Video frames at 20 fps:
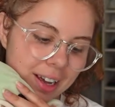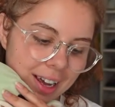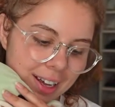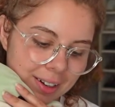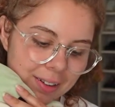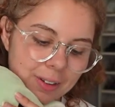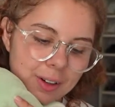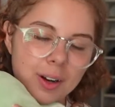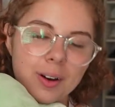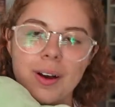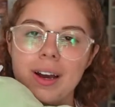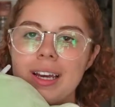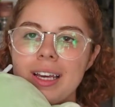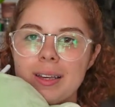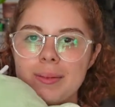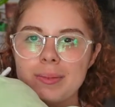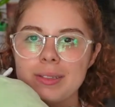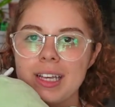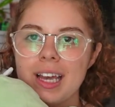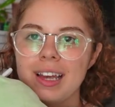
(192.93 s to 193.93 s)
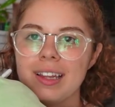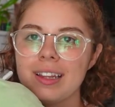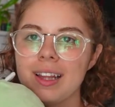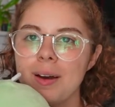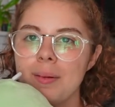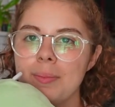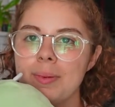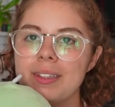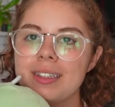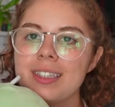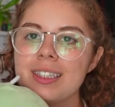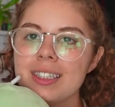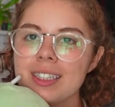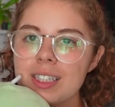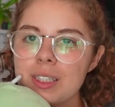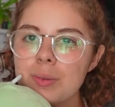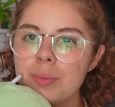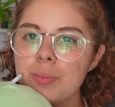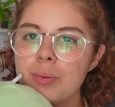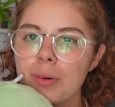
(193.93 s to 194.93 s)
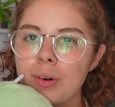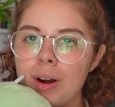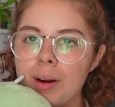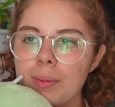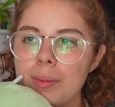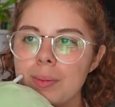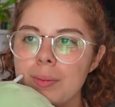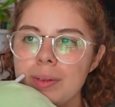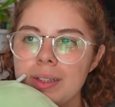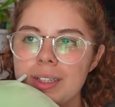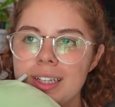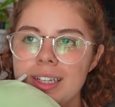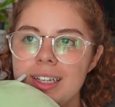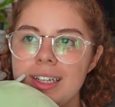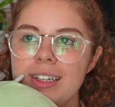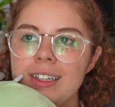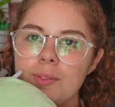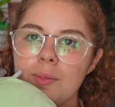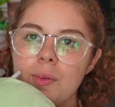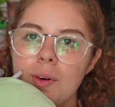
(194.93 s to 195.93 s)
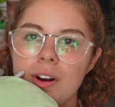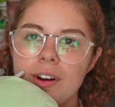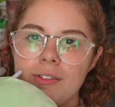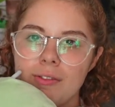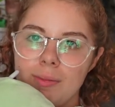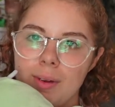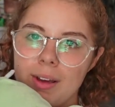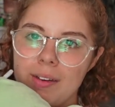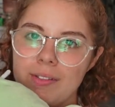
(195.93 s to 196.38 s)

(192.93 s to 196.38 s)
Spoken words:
I don't know, I keep saying that, but this is probably one of my